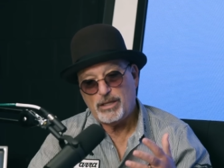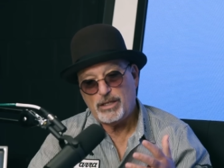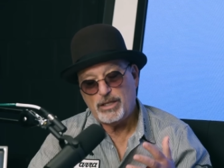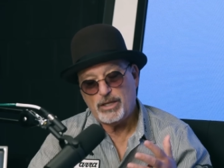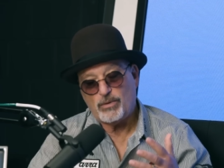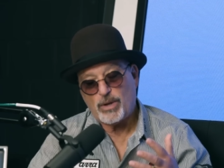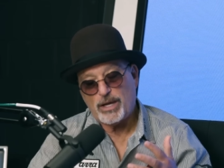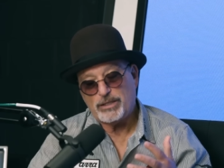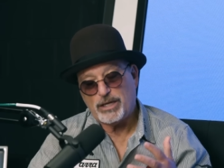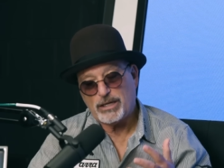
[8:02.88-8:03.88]
you know, I
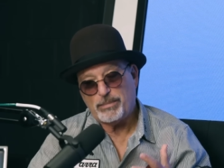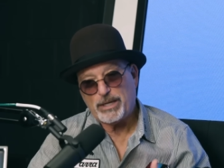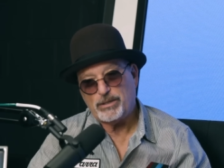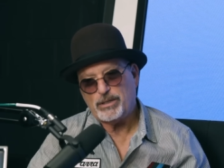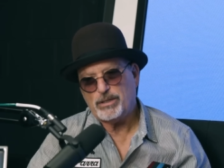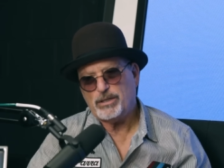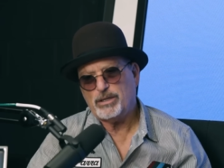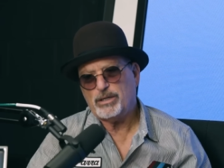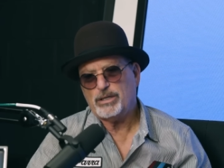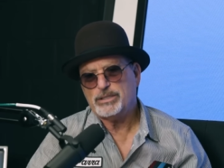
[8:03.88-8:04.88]
talk about
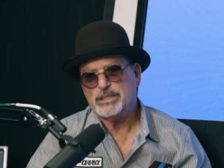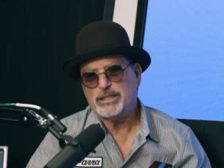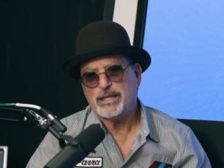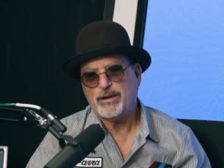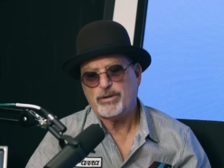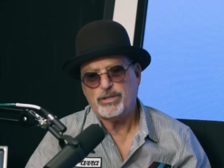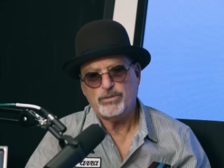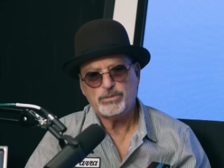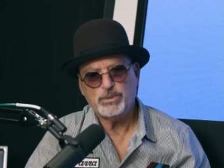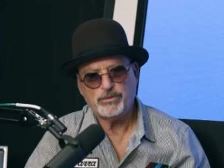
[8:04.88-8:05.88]
seeing the Howard
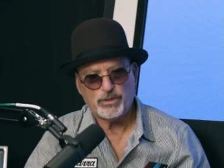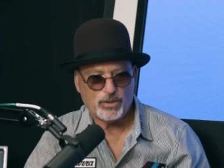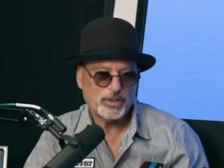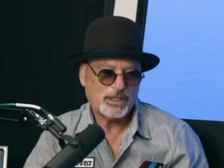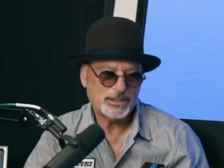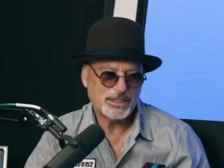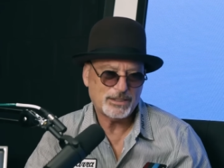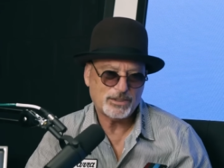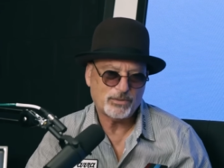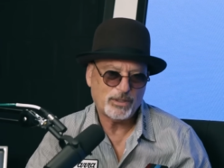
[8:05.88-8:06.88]
Hughes movie or knowing his history,